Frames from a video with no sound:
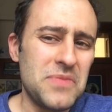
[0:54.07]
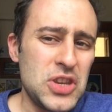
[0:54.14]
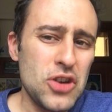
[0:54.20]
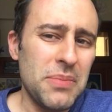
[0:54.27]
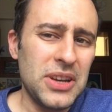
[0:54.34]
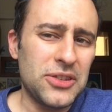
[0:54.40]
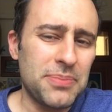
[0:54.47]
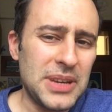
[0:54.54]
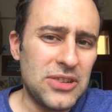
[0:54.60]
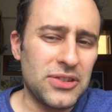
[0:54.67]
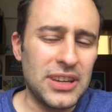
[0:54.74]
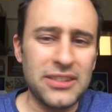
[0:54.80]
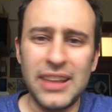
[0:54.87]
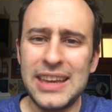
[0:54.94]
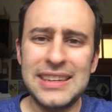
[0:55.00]
human
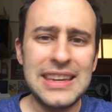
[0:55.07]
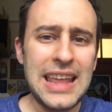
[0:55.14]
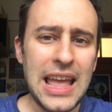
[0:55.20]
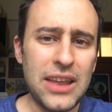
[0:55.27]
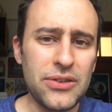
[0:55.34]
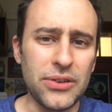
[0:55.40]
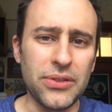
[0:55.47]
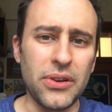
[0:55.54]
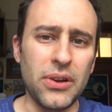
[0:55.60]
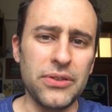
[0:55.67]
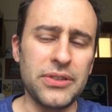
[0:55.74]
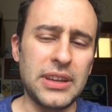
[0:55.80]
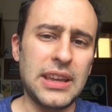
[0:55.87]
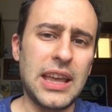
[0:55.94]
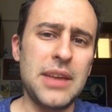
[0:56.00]
species like
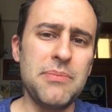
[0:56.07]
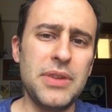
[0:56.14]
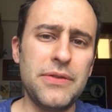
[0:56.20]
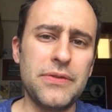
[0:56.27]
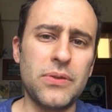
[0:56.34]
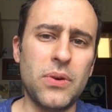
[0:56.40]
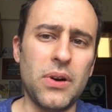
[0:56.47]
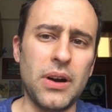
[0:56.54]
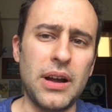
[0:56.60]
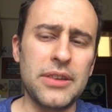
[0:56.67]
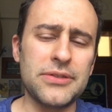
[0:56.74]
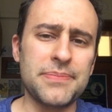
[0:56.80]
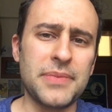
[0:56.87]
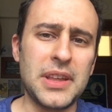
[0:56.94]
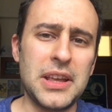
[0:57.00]
Neanderthals that came before
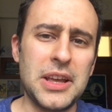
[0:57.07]
us.